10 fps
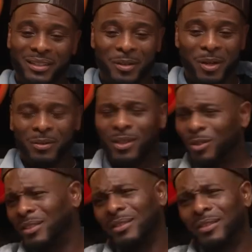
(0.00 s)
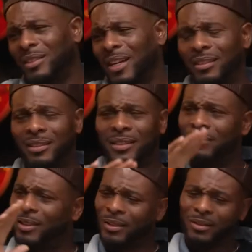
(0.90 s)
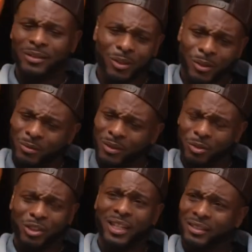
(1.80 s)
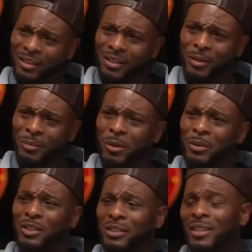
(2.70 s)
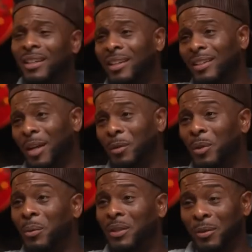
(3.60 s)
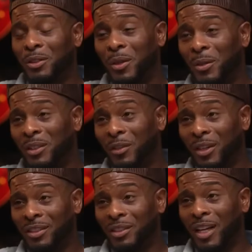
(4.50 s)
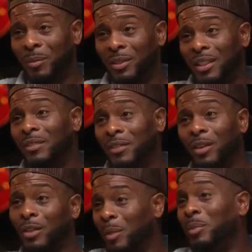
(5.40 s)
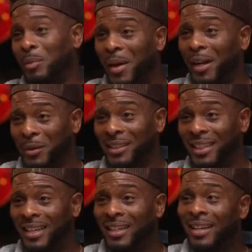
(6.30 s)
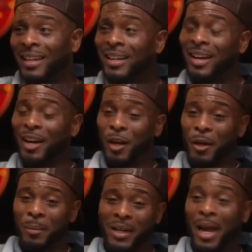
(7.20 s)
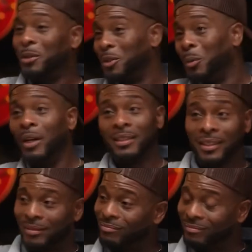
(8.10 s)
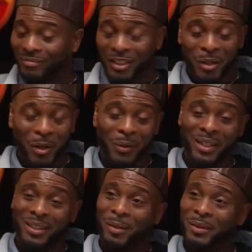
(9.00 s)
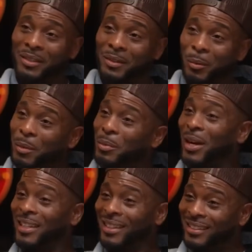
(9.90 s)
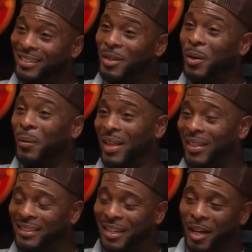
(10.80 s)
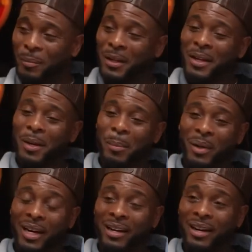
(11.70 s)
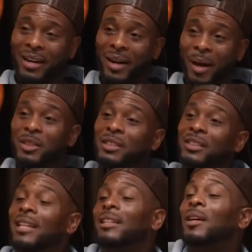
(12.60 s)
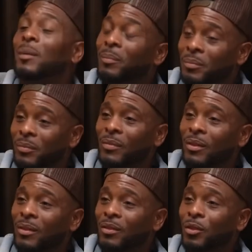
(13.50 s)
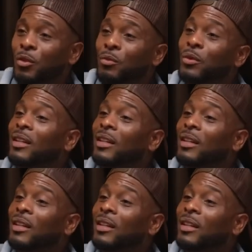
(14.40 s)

no shout out to no shade to them. They were doing what they were told as far as a job to see if Kel can be back on set. And I was the one that ended up getting someone pregnant, around that time. But I'm just setting up so you